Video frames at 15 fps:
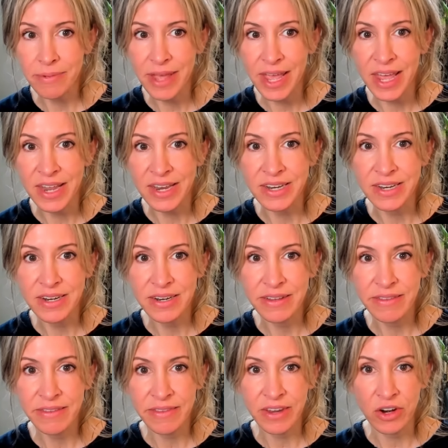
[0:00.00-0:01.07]
and
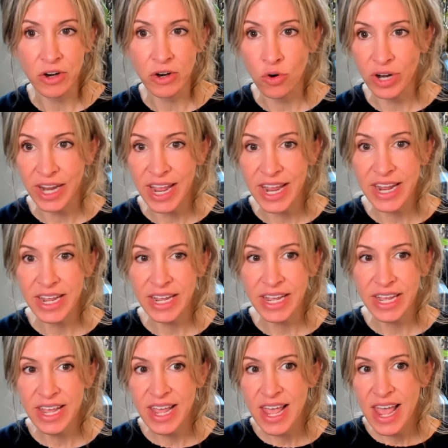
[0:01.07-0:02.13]
they're
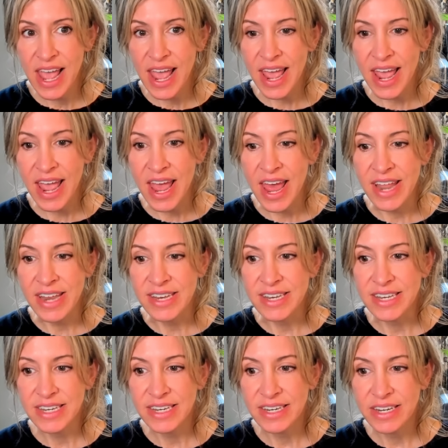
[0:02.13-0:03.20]
organic, and